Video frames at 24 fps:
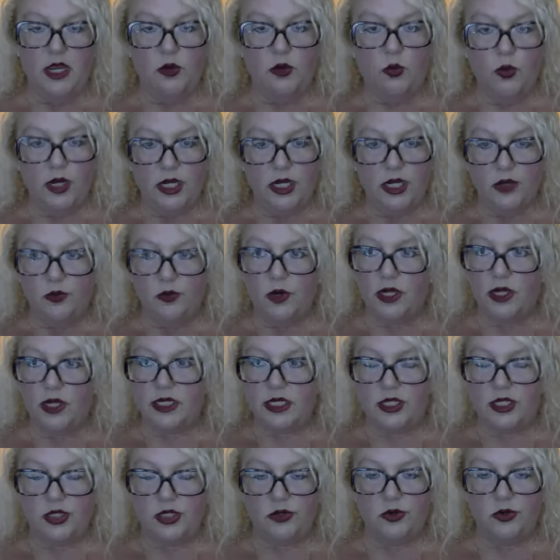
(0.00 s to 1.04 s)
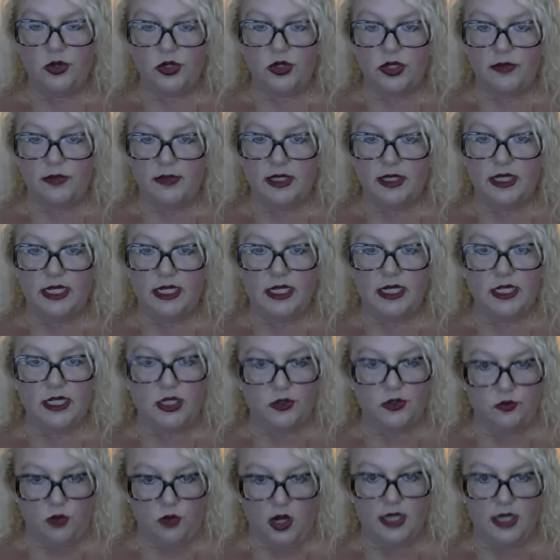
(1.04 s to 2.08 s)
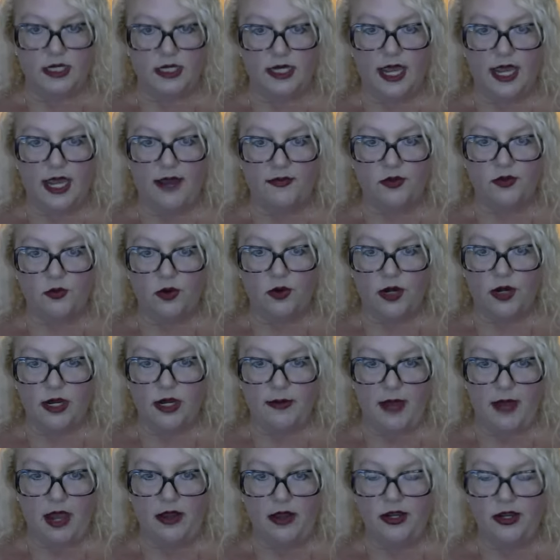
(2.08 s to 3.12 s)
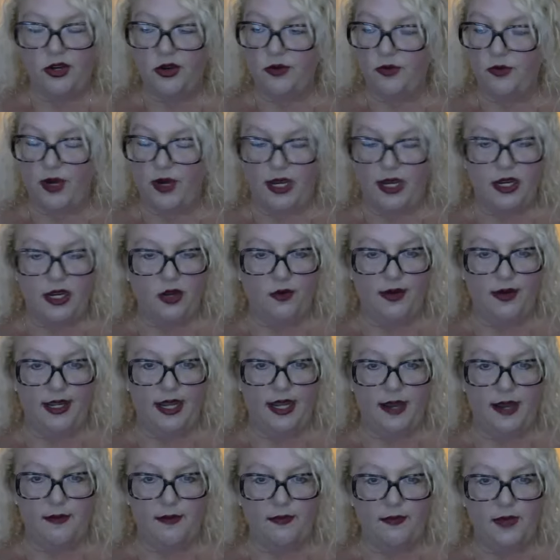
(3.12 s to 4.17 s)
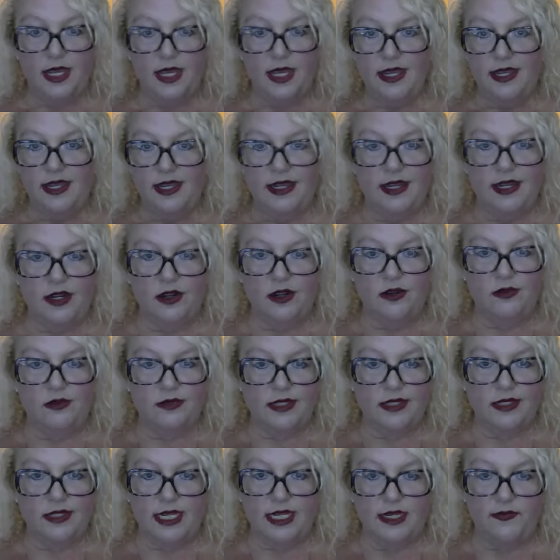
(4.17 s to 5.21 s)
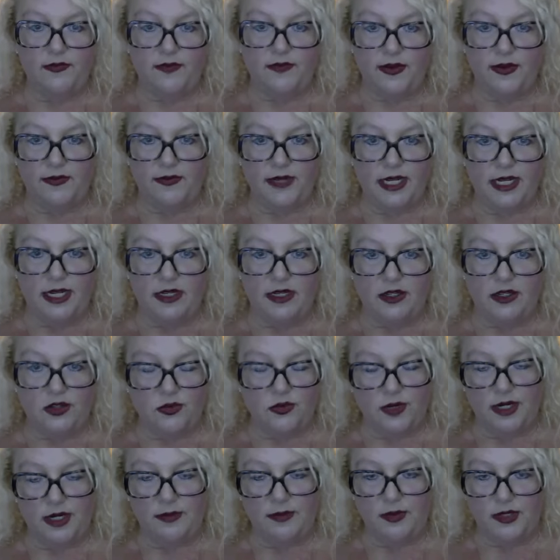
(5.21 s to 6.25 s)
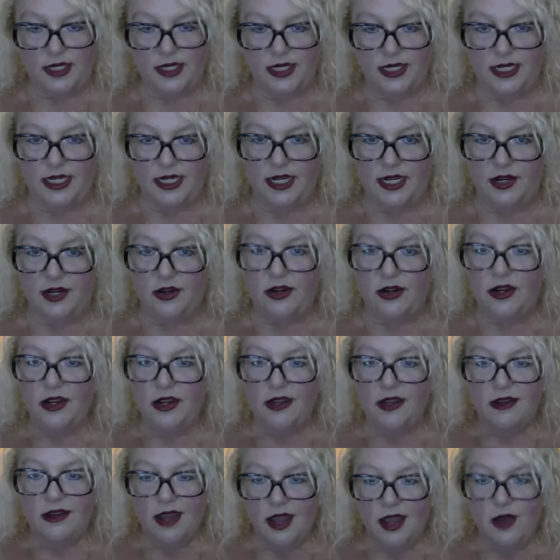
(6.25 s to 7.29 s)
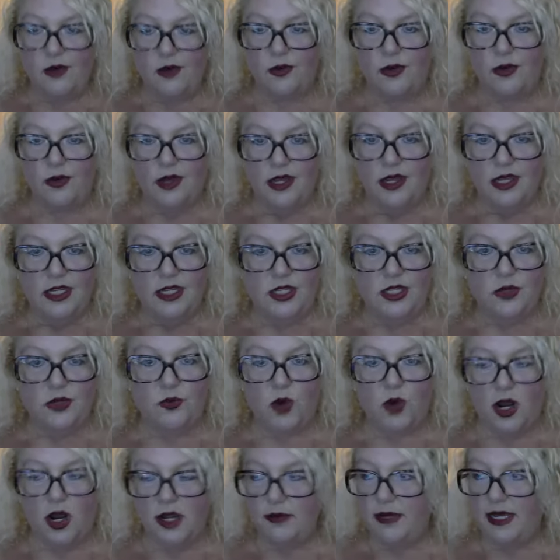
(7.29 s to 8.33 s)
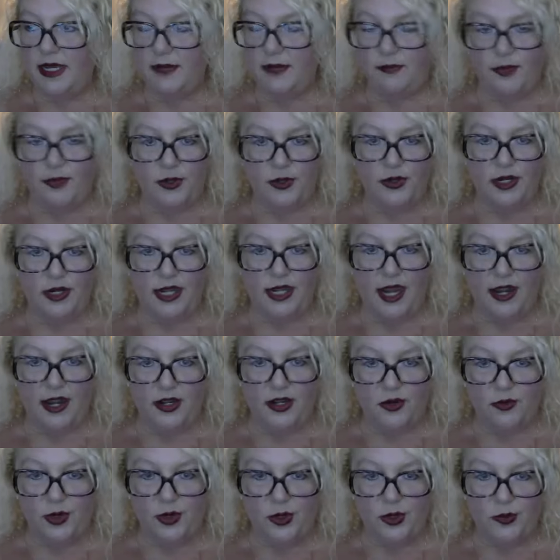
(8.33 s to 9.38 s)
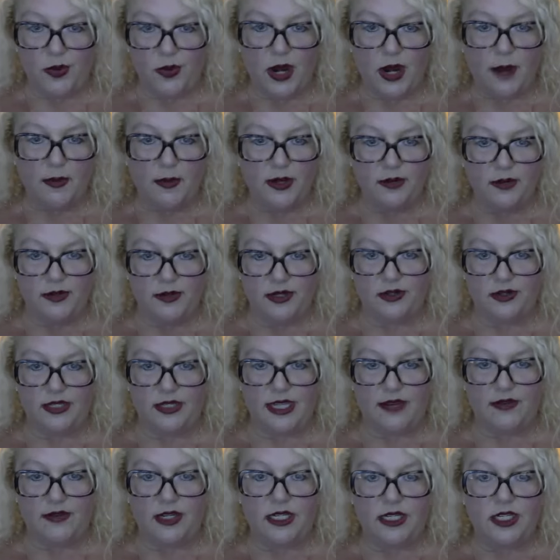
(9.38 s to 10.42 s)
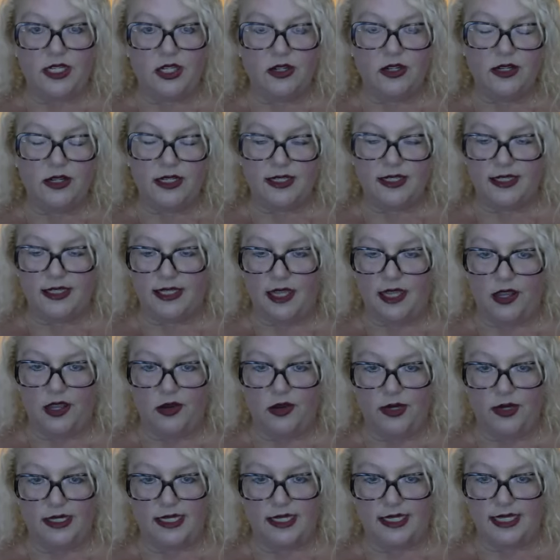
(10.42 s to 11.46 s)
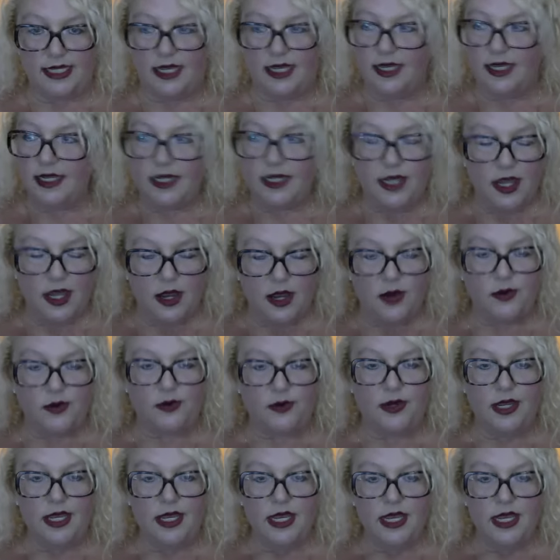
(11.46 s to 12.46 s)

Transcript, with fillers: What do you want to do ultimately? Do you want to have to worry about your rent going up, you know, 10 to 15 to 20% a year? No. Do you want to be booted out of your rental property when you're 72 because the seller wants to sell it? No.